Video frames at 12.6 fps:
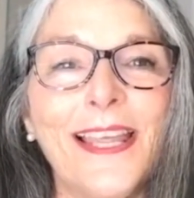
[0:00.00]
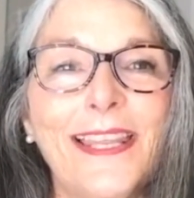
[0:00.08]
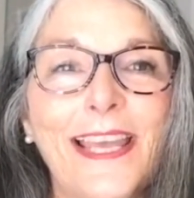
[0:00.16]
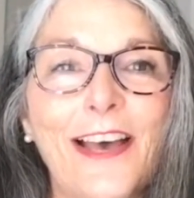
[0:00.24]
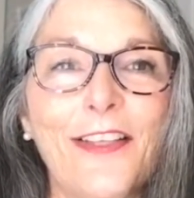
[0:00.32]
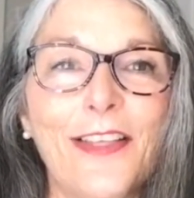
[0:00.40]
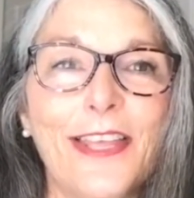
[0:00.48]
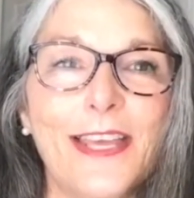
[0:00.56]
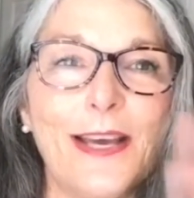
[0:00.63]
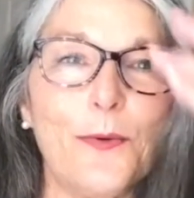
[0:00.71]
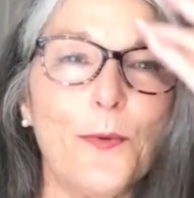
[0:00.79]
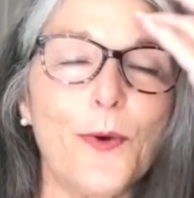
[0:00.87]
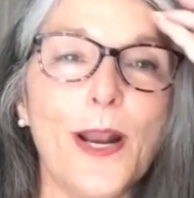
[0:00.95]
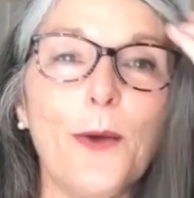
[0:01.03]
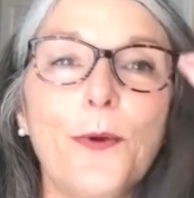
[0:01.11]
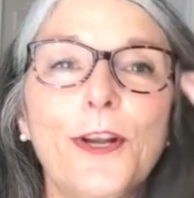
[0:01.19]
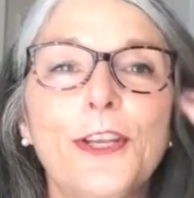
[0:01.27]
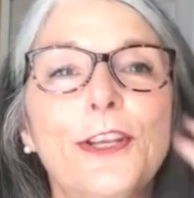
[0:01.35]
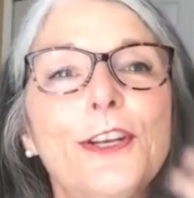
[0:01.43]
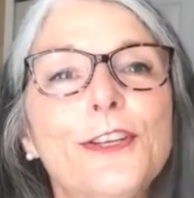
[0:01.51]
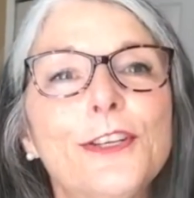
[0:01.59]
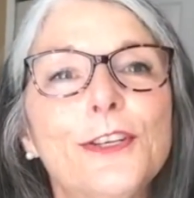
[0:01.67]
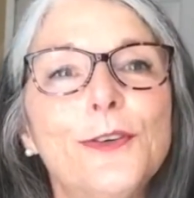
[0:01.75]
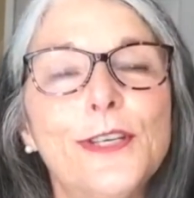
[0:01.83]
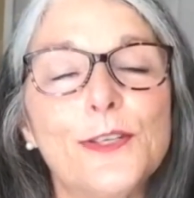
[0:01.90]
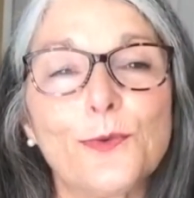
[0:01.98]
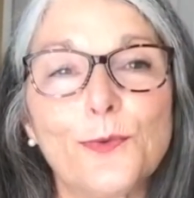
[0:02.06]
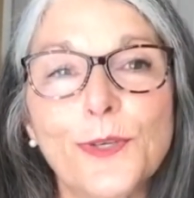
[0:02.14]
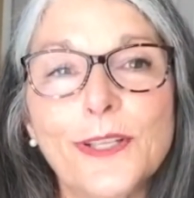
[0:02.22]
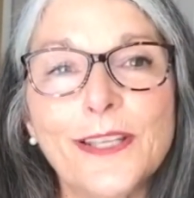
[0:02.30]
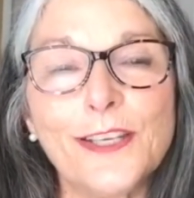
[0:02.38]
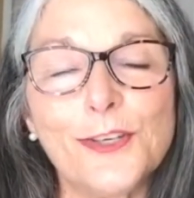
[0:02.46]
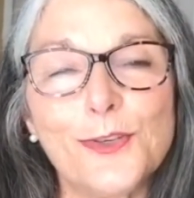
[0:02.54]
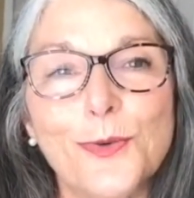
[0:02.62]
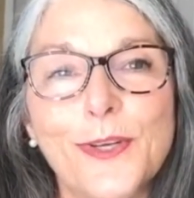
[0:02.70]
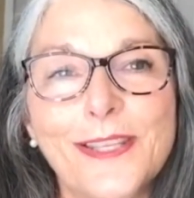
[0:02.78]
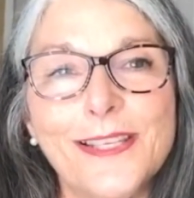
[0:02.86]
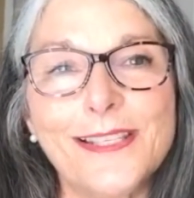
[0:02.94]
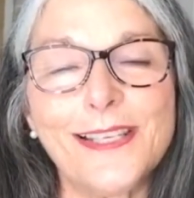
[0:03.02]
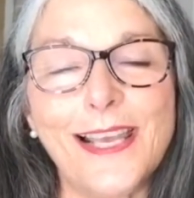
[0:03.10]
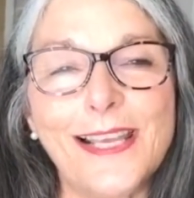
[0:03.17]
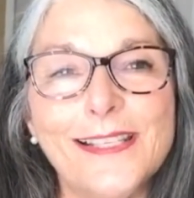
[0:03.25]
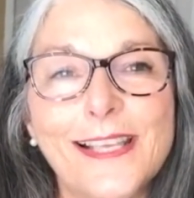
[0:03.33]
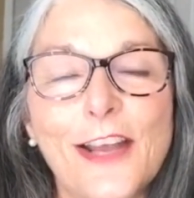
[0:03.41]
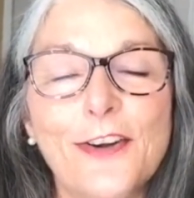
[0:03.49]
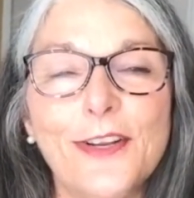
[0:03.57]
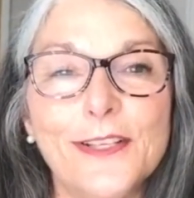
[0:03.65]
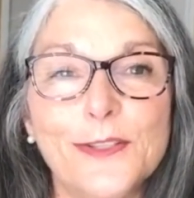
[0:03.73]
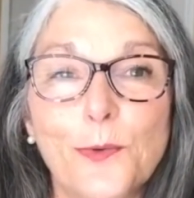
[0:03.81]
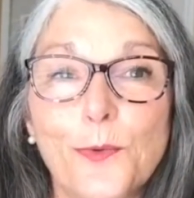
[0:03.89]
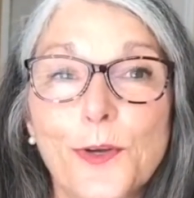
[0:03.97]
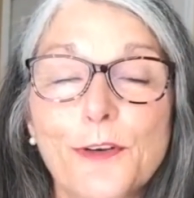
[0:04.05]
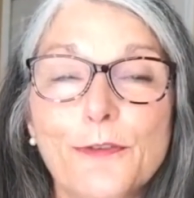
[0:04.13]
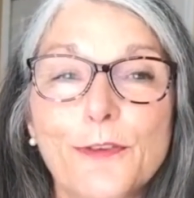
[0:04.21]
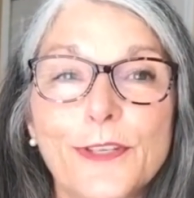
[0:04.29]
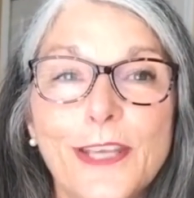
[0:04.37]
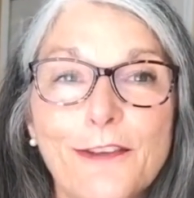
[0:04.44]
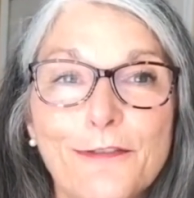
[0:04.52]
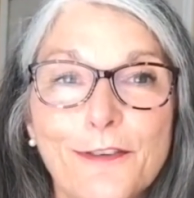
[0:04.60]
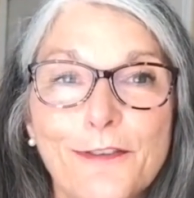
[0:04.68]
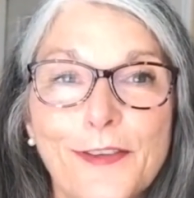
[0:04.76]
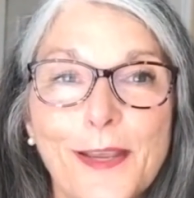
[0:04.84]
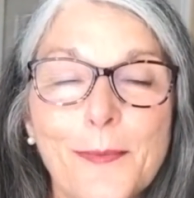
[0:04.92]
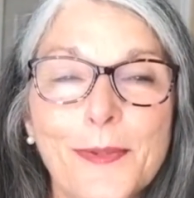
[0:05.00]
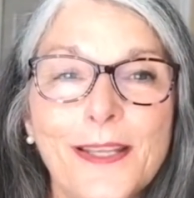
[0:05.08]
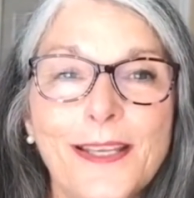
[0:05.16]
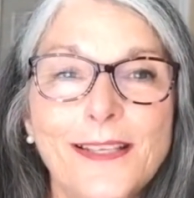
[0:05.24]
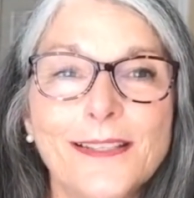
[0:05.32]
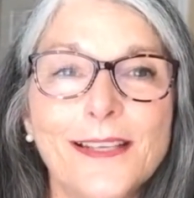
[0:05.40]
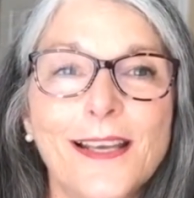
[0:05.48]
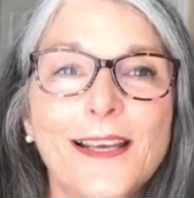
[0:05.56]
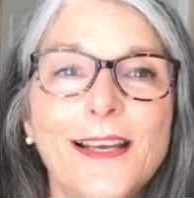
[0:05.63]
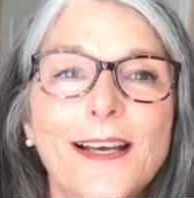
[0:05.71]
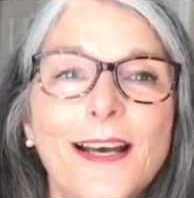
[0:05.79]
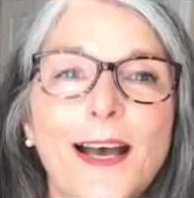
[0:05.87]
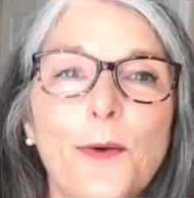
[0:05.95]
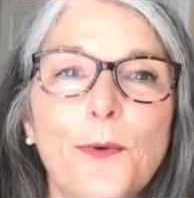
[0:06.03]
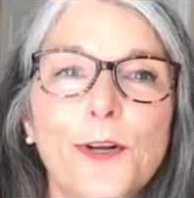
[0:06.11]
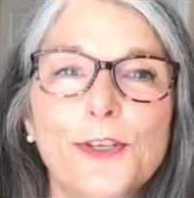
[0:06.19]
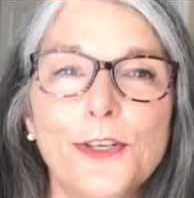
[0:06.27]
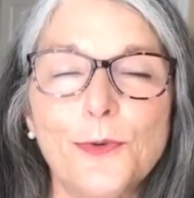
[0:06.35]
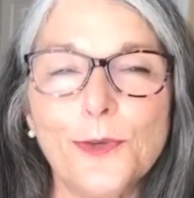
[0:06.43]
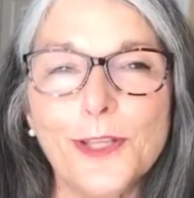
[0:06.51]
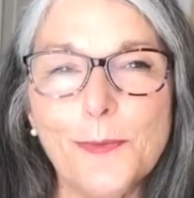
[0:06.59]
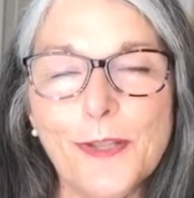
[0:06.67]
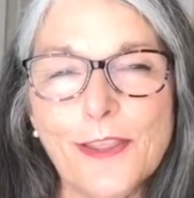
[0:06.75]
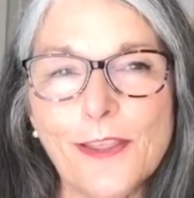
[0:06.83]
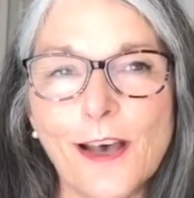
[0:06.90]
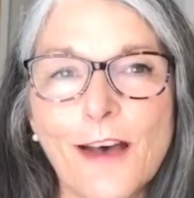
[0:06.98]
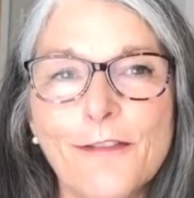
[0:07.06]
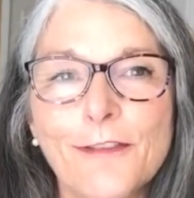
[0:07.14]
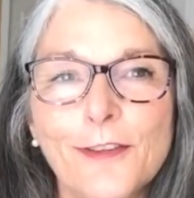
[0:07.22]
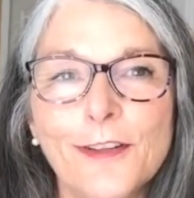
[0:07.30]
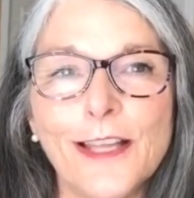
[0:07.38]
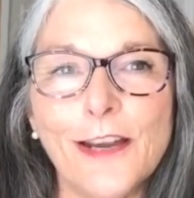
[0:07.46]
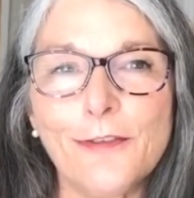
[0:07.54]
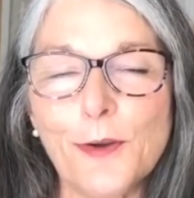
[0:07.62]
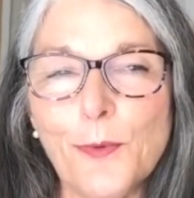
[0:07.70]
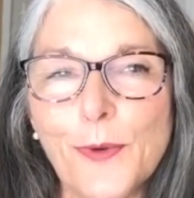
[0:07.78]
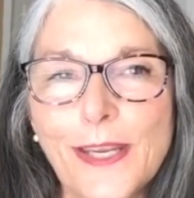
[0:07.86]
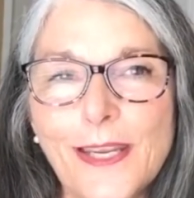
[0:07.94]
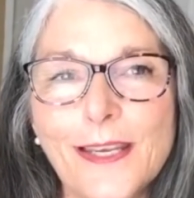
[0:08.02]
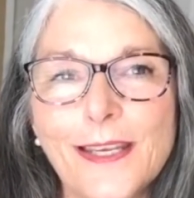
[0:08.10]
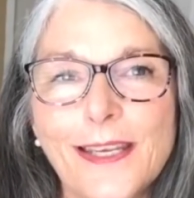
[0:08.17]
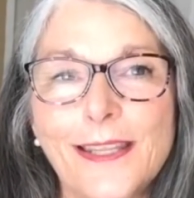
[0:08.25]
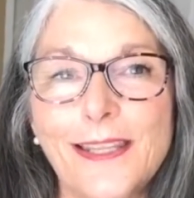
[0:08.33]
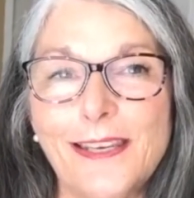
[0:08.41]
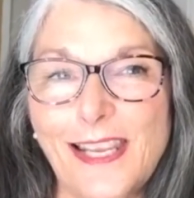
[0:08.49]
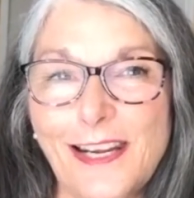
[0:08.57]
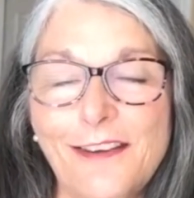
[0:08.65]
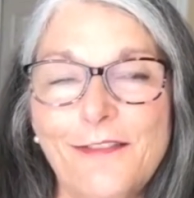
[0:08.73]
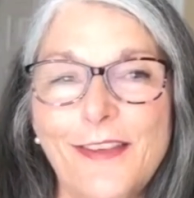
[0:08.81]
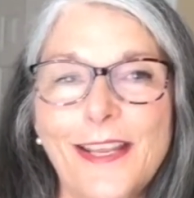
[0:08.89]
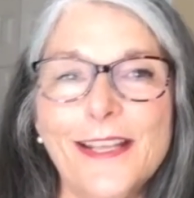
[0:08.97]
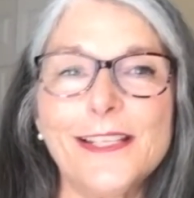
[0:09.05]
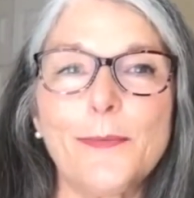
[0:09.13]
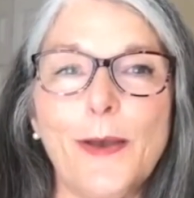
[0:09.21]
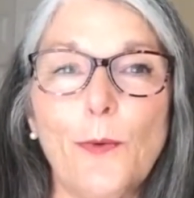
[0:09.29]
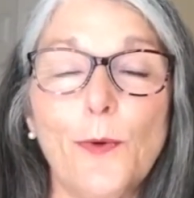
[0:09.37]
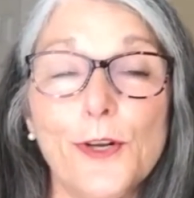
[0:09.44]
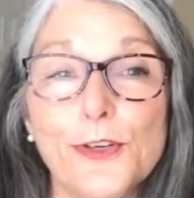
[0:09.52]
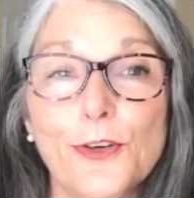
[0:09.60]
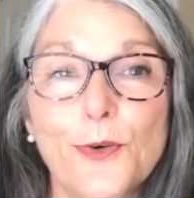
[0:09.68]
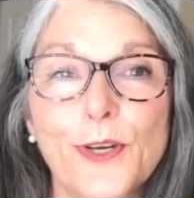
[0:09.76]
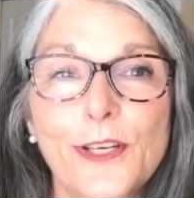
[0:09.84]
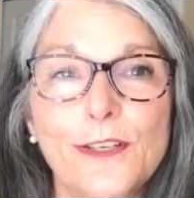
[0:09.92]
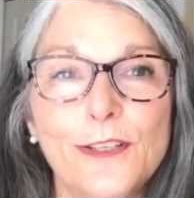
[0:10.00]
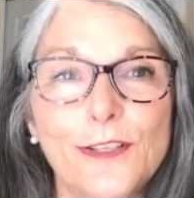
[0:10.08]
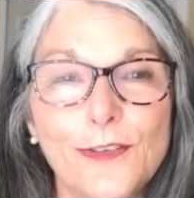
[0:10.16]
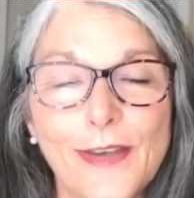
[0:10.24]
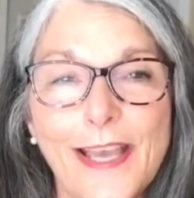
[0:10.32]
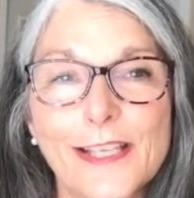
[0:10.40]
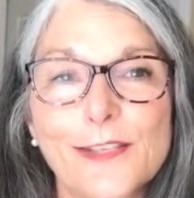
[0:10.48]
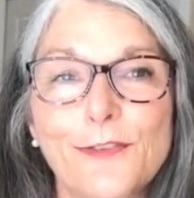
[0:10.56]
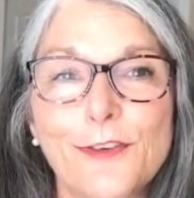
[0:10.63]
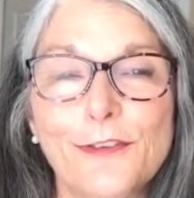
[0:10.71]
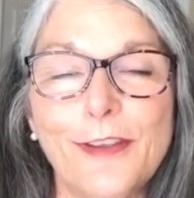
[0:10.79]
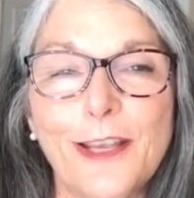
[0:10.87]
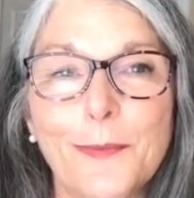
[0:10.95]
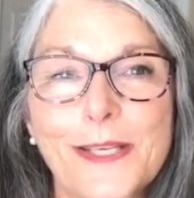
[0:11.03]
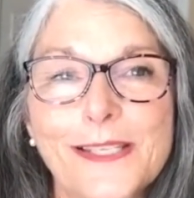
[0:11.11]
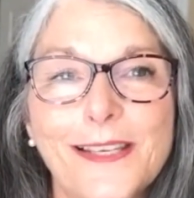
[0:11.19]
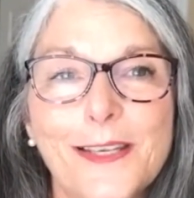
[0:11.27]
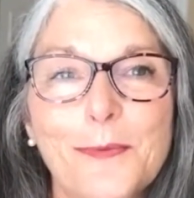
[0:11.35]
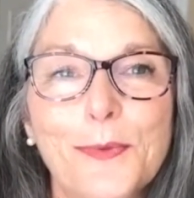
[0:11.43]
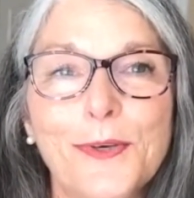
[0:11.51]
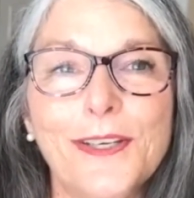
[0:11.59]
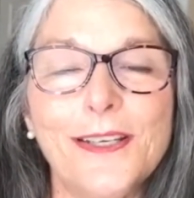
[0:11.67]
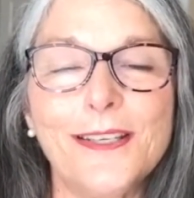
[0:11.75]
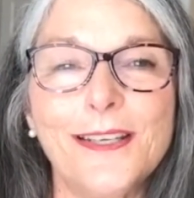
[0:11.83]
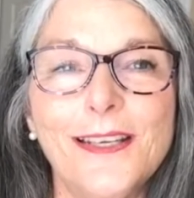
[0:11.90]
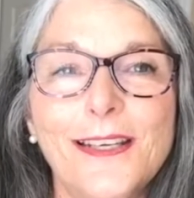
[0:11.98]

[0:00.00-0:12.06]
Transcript: Now, what I want you to do is really enjoy this day. Saturday is a wonderful day for families. I want you to really be thoughtful every week in, the, in advance about what you're going to do. Ask for your family's input